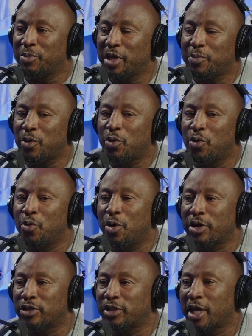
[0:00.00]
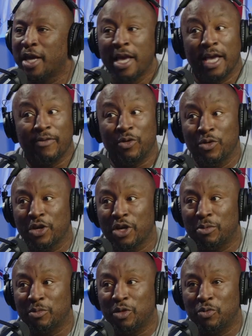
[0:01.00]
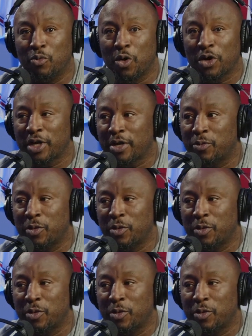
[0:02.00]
people who want to say, if you come work